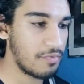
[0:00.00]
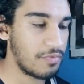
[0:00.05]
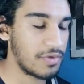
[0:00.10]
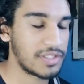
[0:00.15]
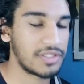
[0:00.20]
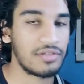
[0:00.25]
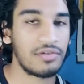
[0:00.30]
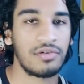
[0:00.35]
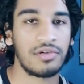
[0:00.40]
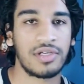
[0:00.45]

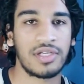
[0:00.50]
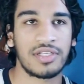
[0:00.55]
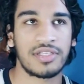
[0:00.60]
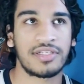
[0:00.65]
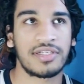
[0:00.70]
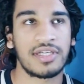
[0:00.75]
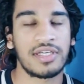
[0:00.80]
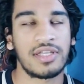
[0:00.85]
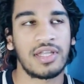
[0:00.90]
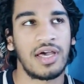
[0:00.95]
we're still going to
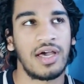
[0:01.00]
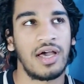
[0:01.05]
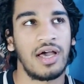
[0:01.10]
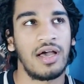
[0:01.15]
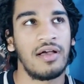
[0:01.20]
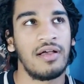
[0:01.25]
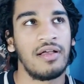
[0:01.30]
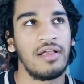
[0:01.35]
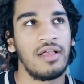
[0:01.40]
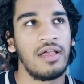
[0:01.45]
see
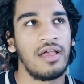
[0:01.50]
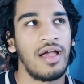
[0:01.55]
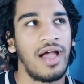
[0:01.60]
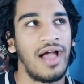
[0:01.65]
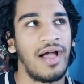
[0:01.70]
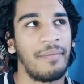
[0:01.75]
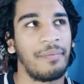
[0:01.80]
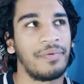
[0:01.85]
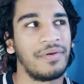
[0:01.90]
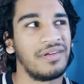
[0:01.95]
that
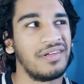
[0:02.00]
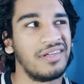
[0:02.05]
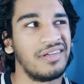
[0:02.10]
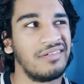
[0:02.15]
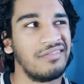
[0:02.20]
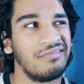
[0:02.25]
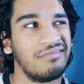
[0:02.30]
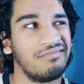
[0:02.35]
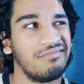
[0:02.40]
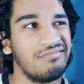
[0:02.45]
happen
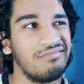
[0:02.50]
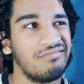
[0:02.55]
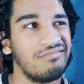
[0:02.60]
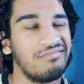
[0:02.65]
in